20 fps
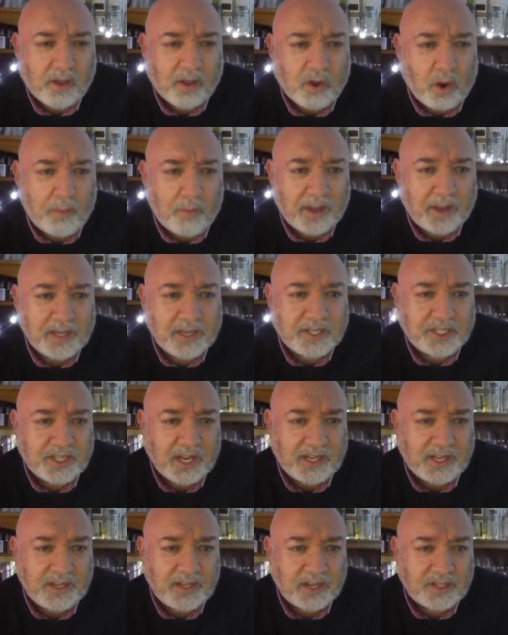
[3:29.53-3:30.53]
Got my
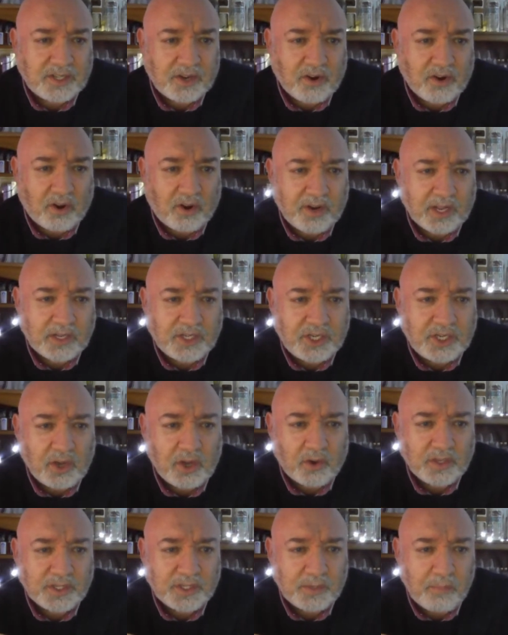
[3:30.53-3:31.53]
signature on it,
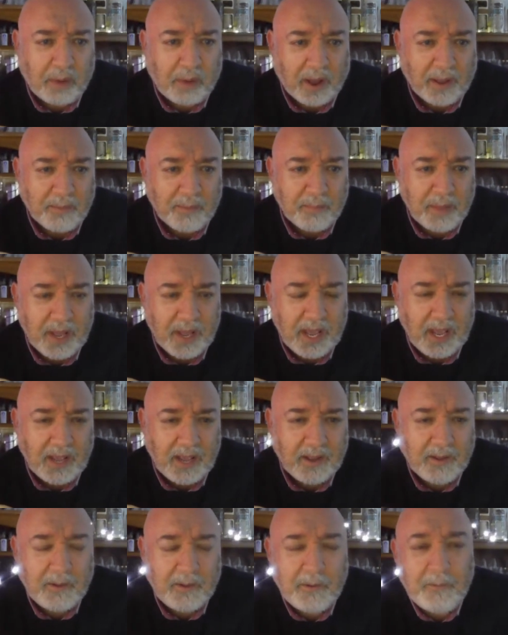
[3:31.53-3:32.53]
chosen by
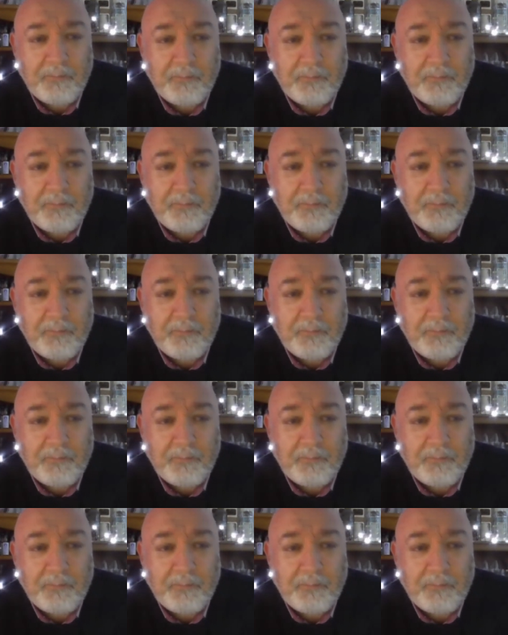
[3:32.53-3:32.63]
me.